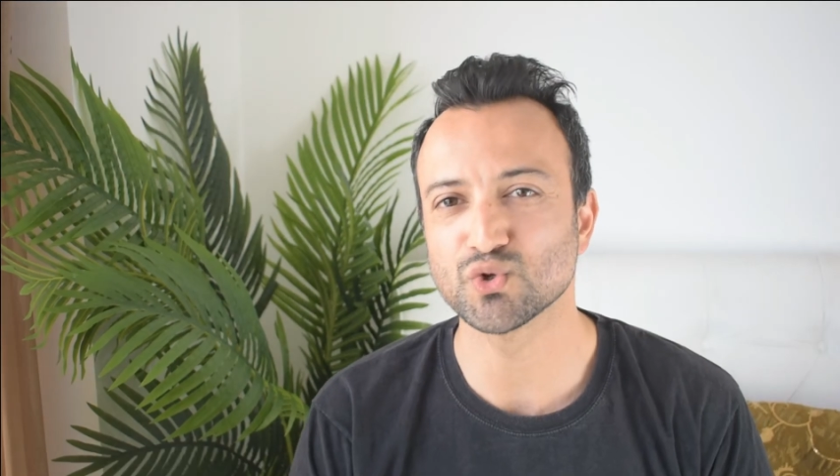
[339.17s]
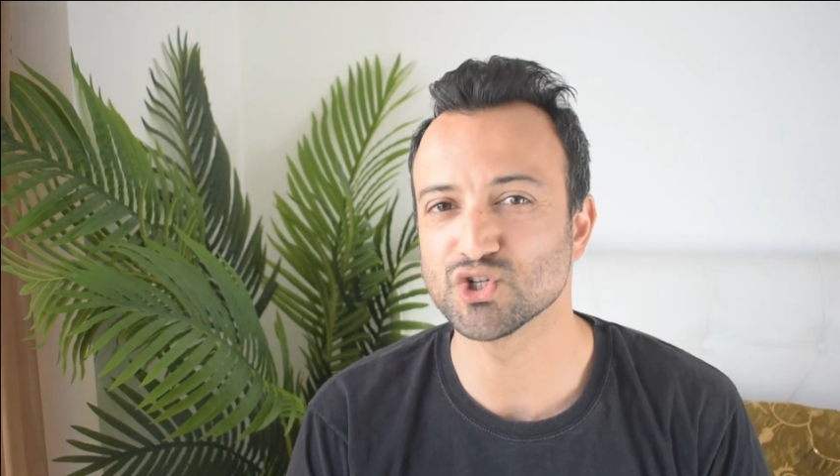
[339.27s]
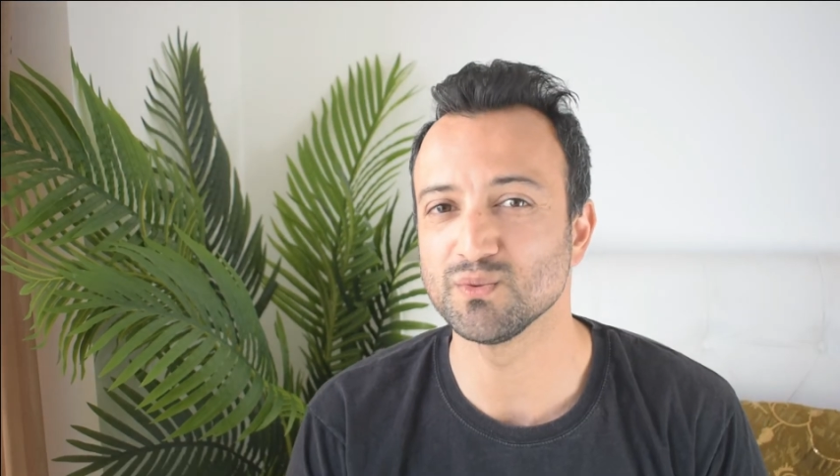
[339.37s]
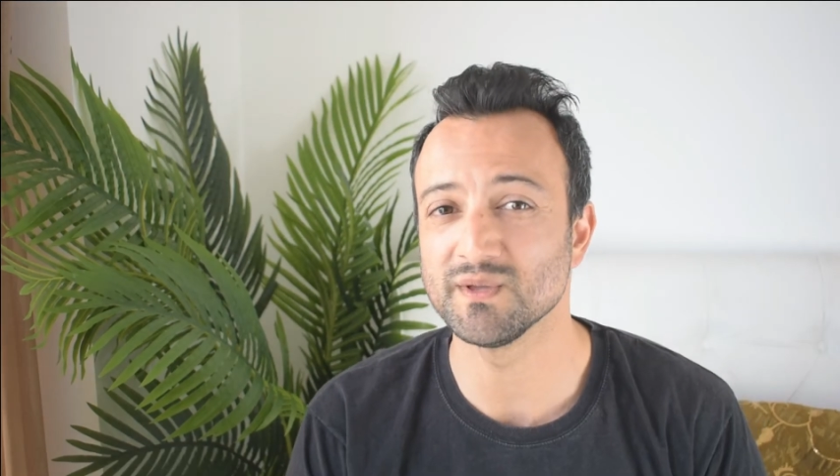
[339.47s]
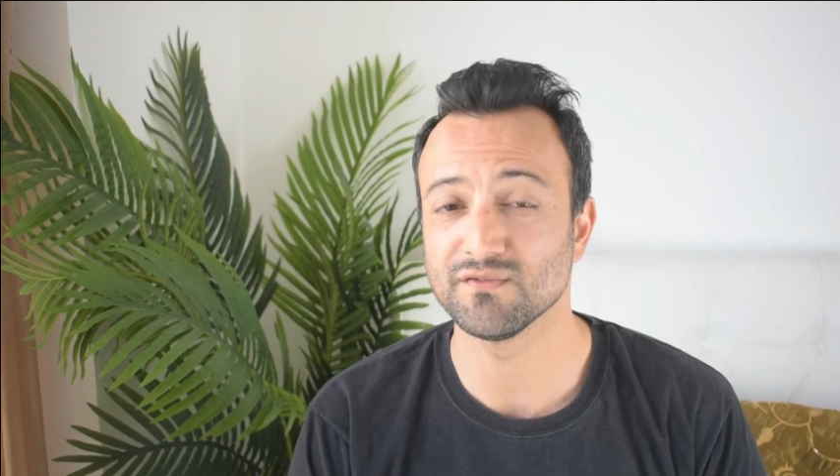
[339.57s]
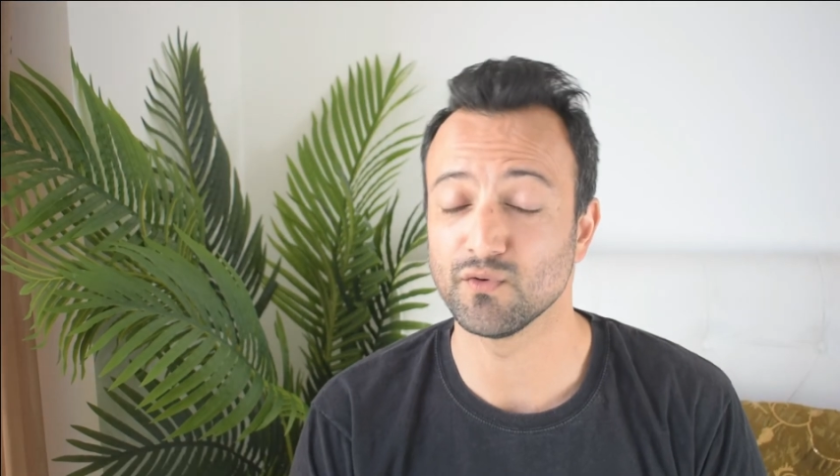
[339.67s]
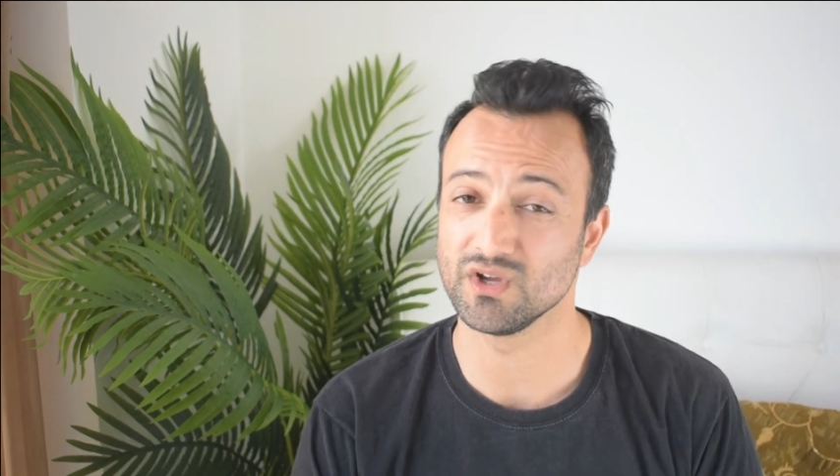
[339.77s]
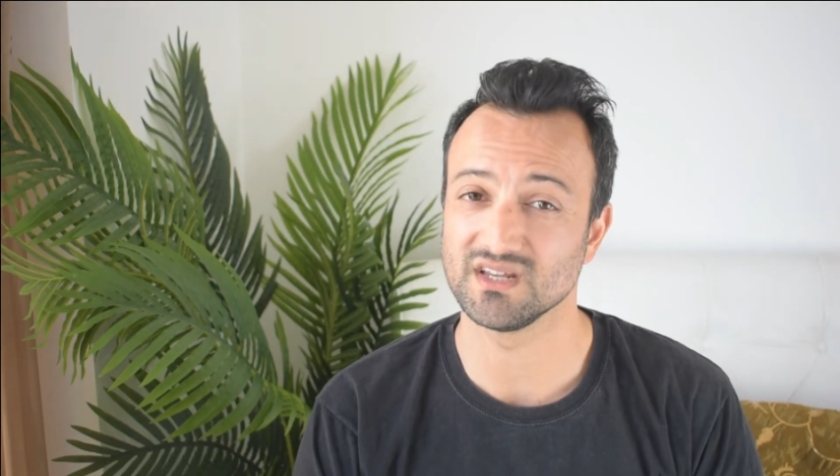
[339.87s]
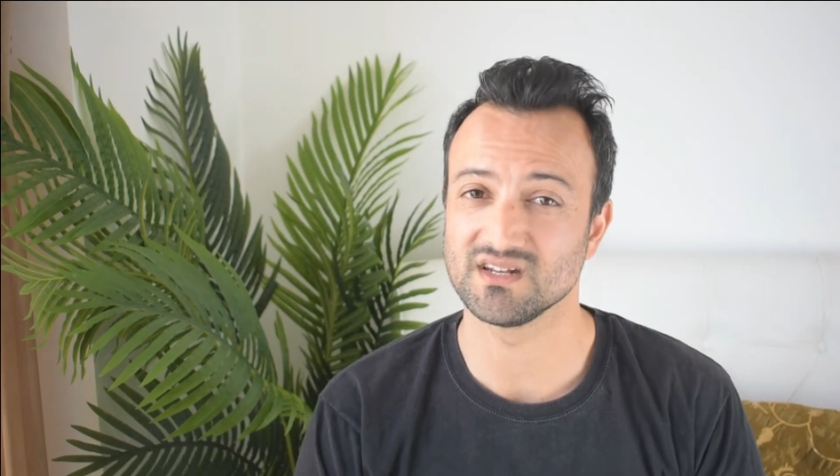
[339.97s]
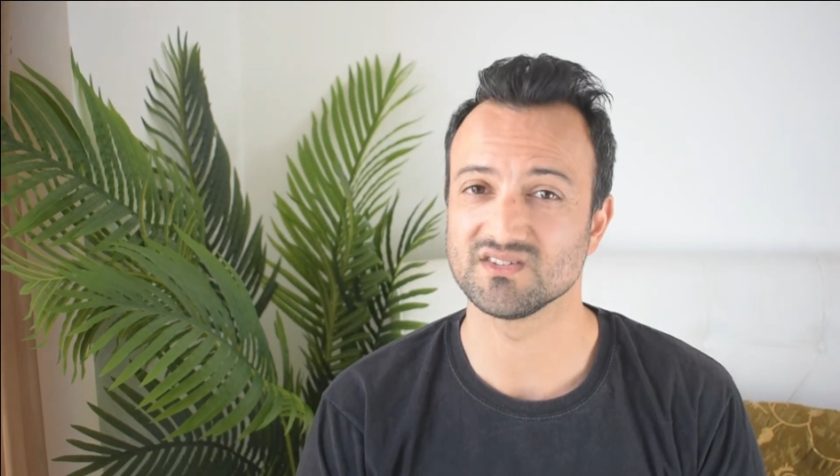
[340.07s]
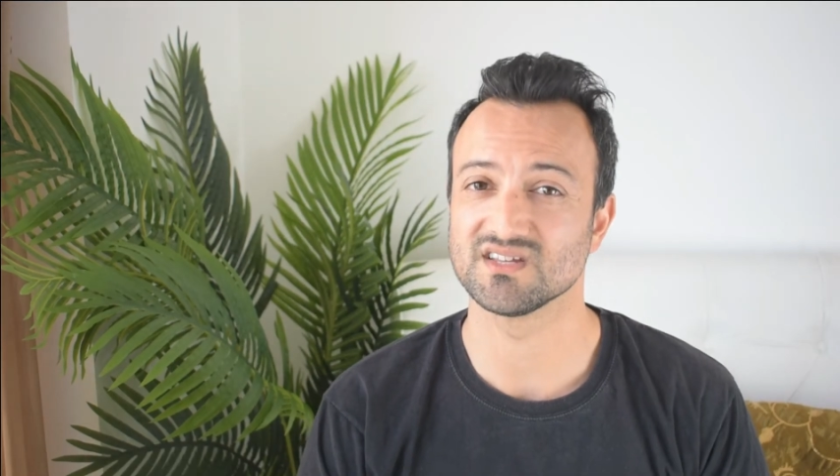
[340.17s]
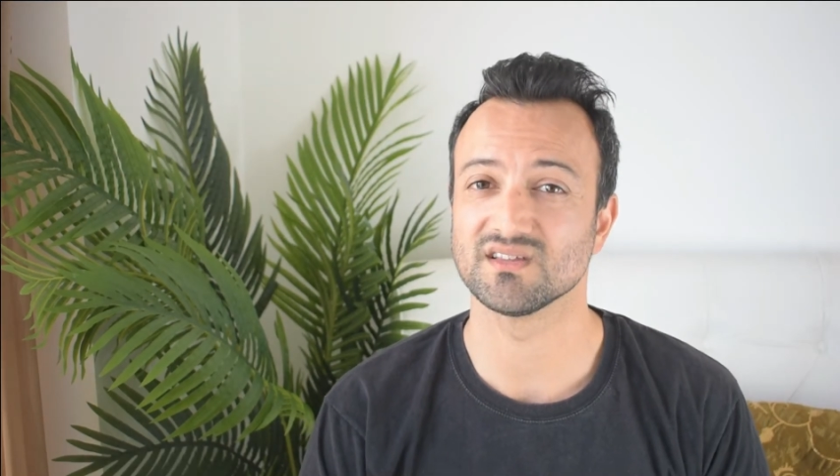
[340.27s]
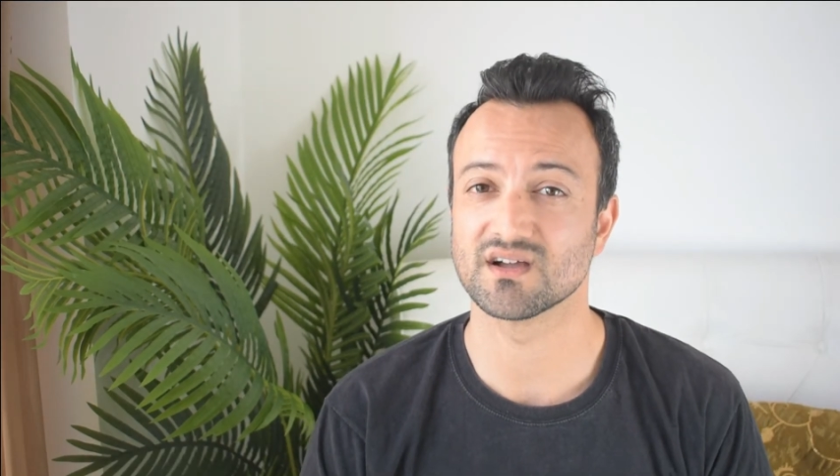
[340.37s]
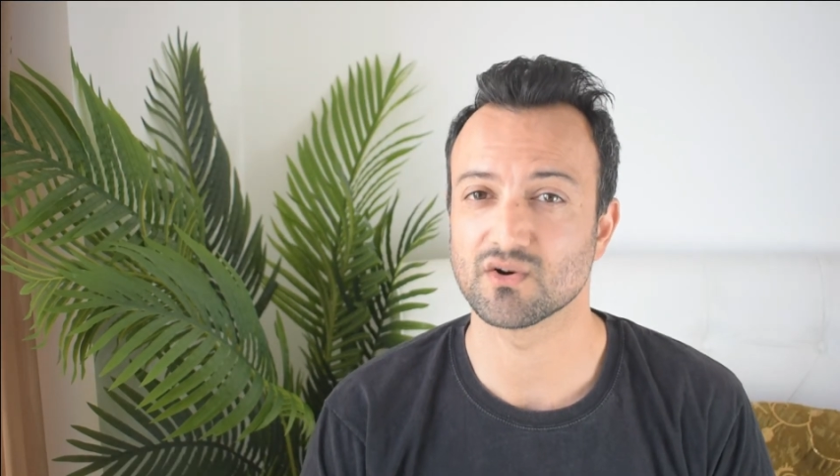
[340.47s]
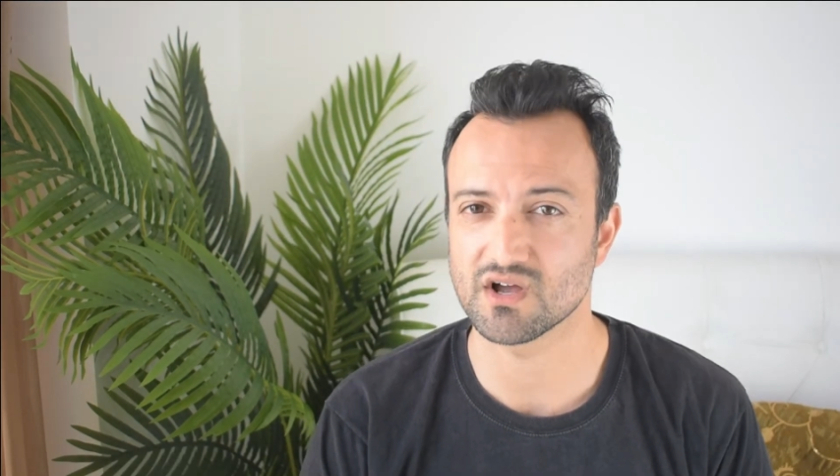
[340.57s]
should be avoided until
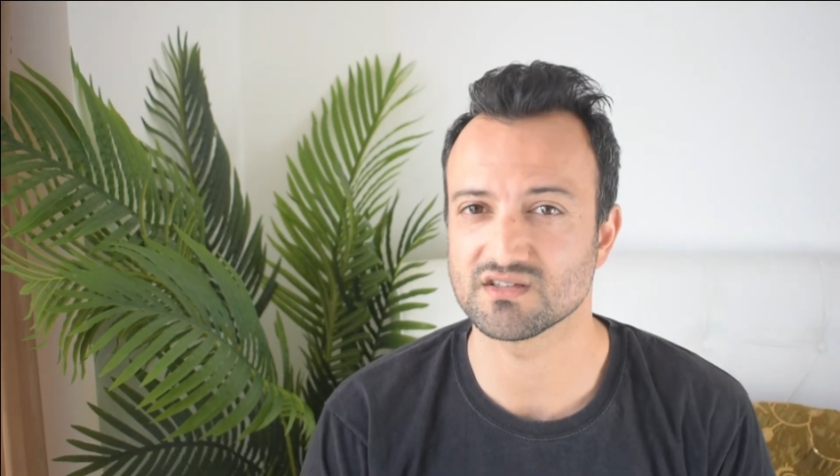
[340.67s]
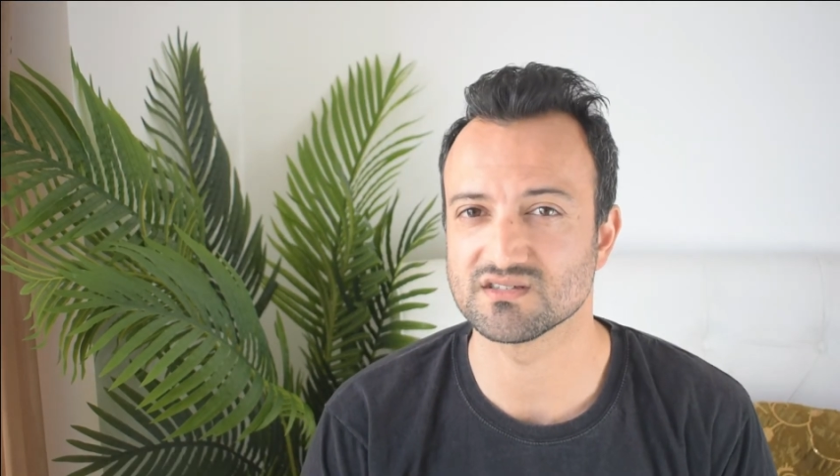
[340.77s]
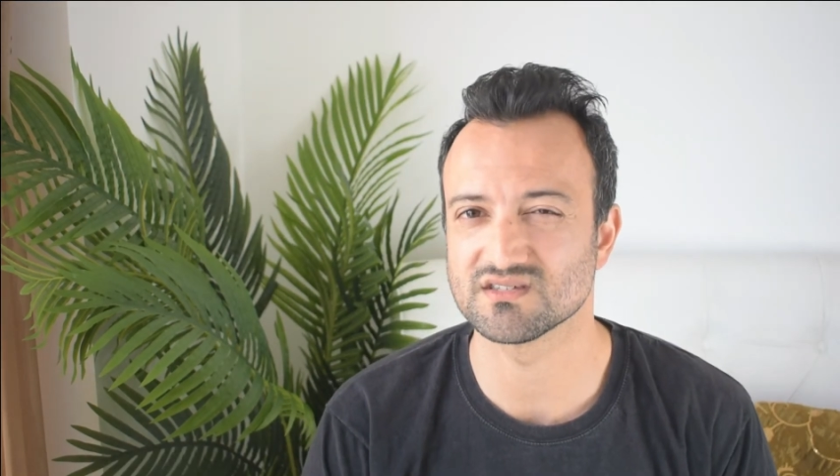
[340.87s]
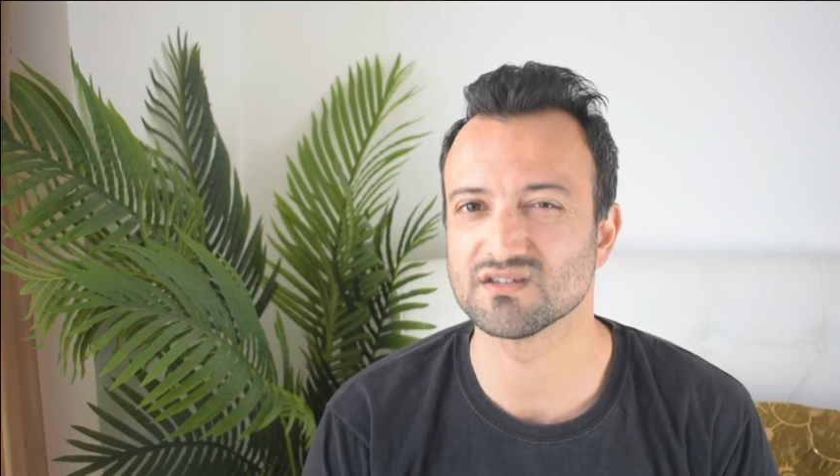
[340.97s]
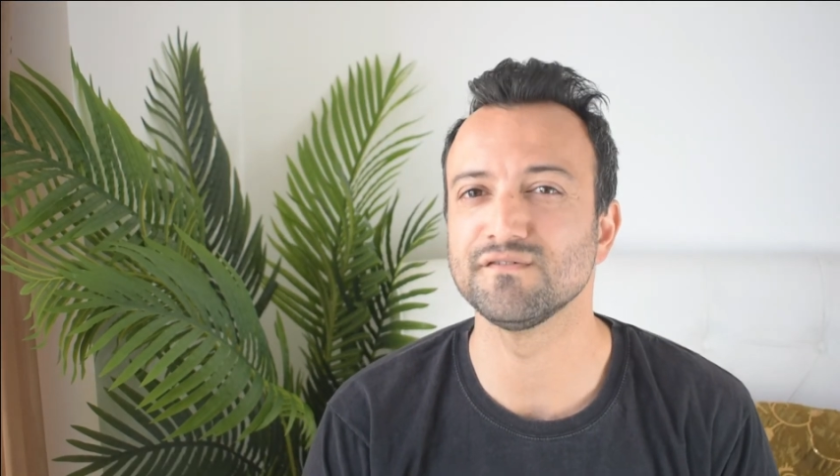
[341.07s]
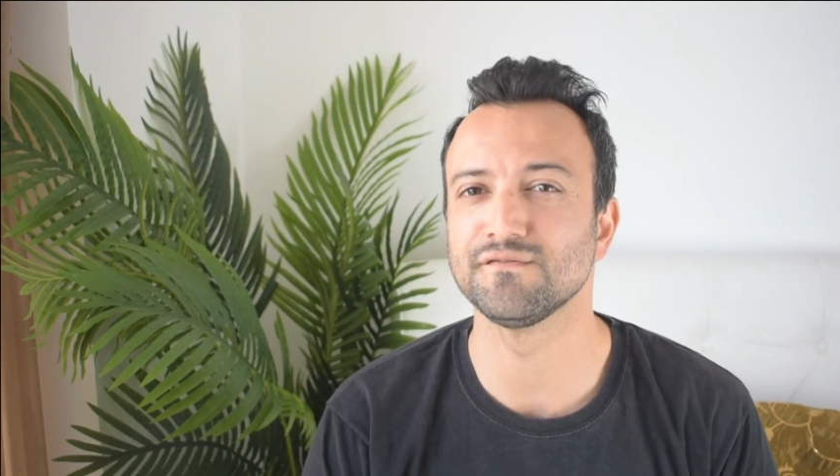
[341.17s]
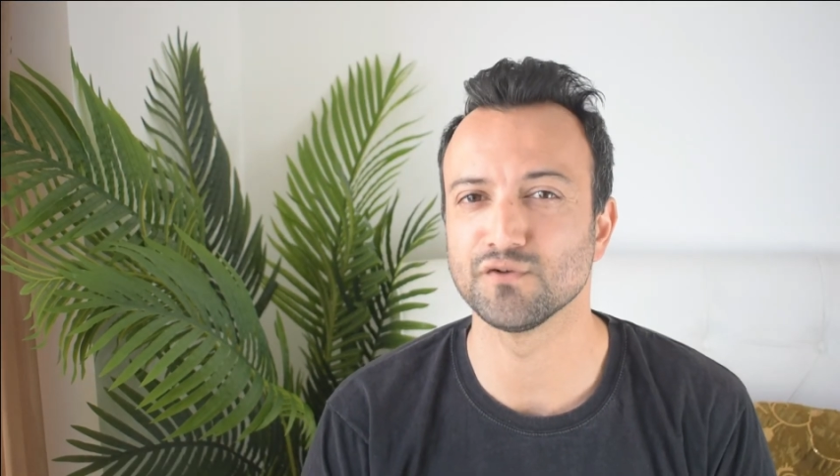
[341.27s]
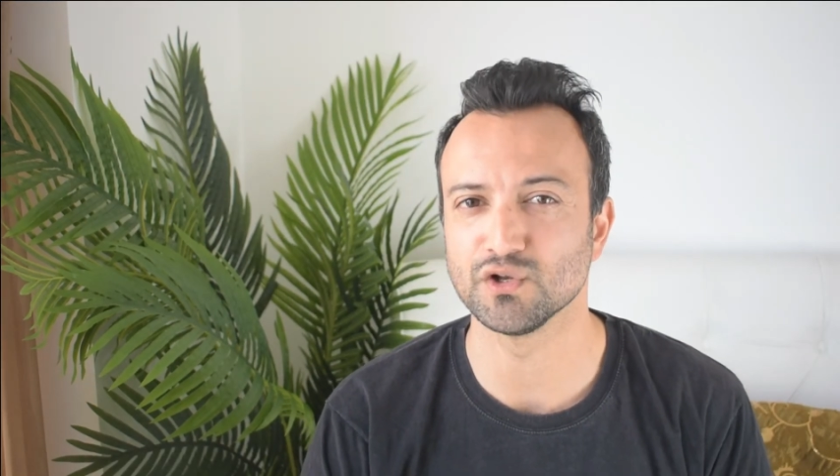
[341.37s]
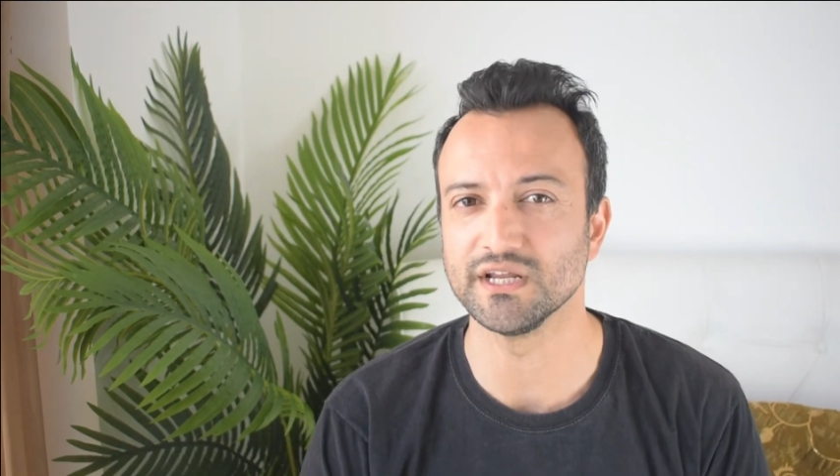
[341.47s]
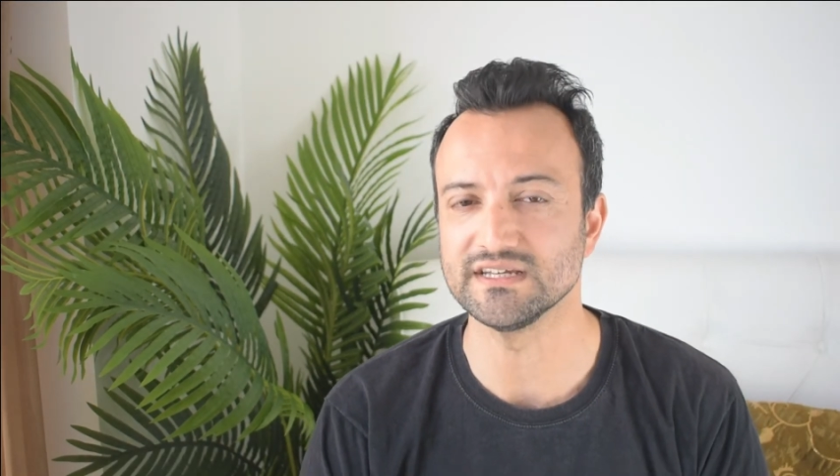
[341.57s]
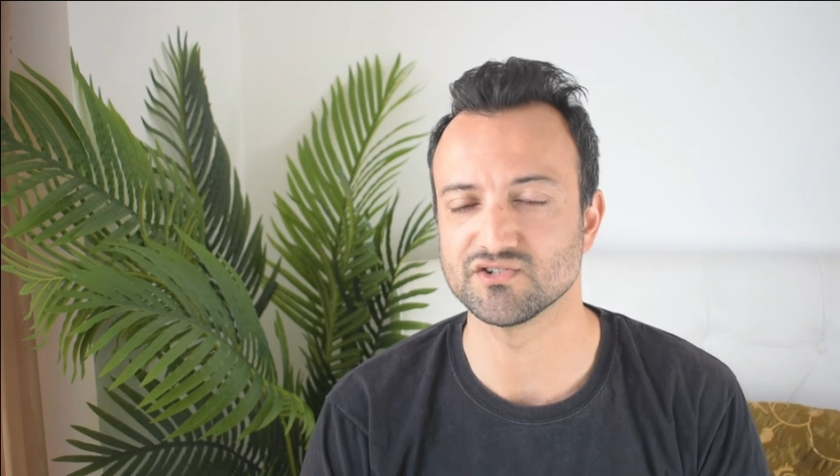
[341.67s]
the crusts have fully